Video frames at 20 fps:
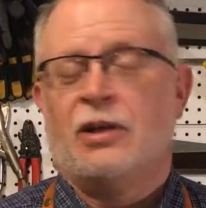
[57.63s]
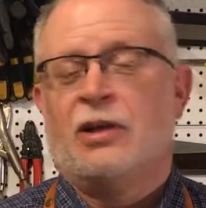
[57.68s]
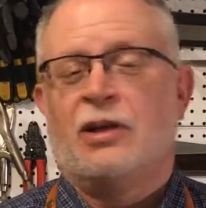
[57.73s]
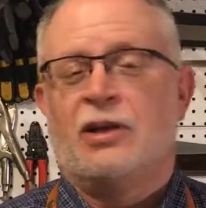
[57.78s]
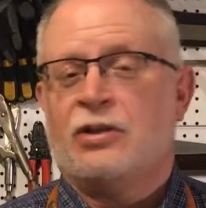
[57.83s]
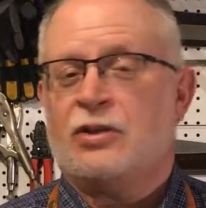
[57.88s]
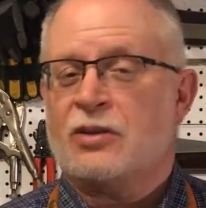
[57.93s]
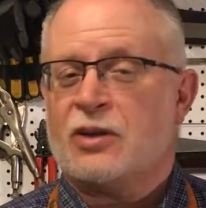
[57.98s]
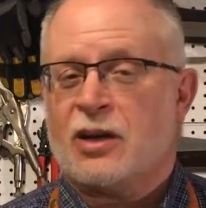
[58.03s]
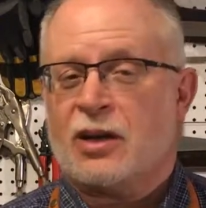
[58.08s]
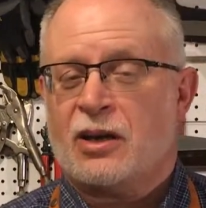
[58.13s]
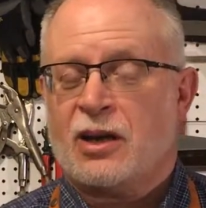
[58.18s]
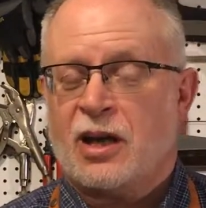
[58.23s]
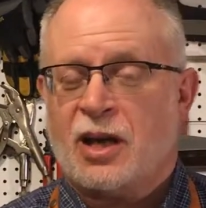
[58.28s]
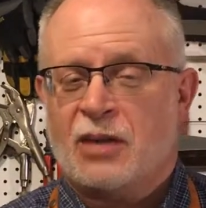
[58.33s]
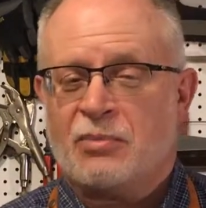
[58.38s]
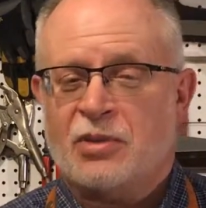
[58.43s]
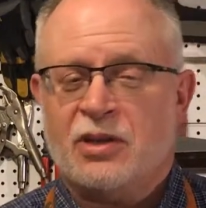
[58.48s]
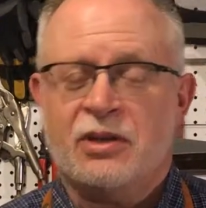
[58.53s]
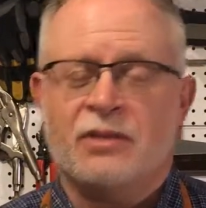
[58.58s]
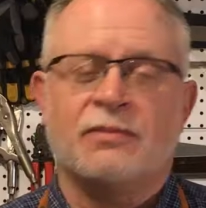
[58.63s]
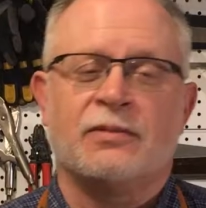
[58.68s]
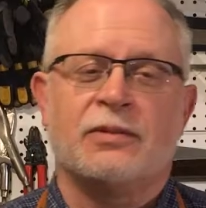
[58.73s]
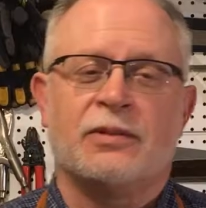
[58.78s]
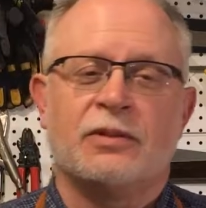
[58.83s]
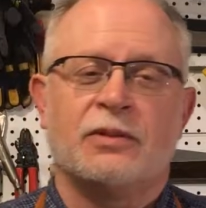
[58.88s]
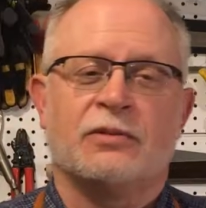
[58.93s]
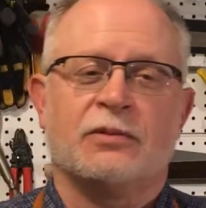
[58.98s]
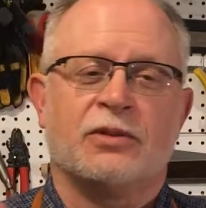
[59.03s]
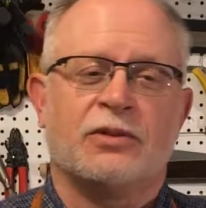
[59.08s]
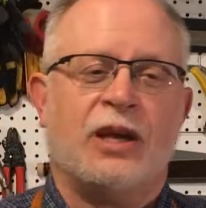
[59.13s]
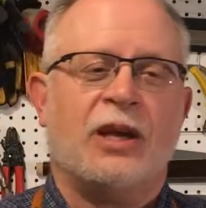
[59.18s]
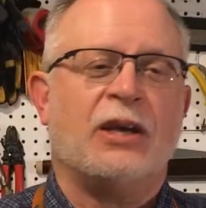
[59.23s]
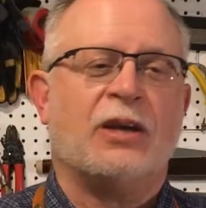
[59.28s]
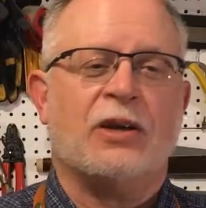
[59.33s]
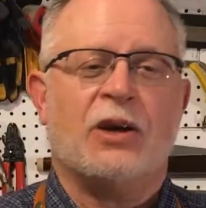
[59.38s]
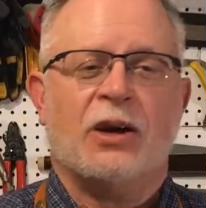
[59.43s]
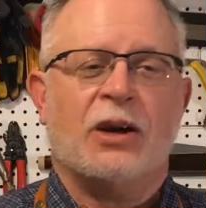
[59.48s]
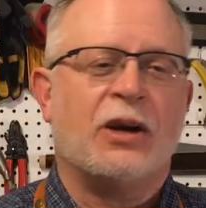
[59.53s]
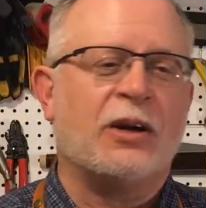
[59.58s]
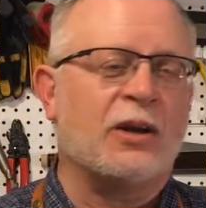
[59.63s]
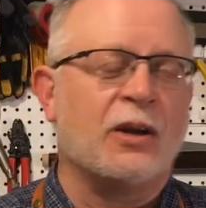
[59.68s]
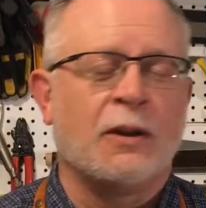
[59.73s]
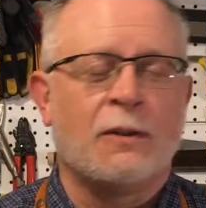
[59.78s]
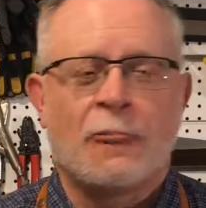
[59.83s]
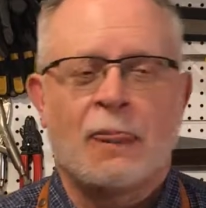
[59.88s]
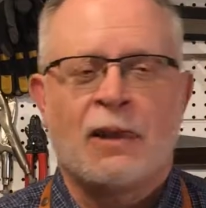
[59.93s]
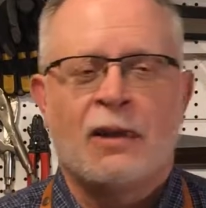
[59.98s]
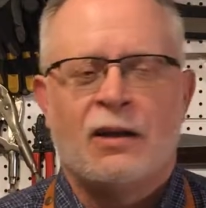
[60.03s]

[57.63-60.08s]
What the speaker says: you're not happy, well, take heart.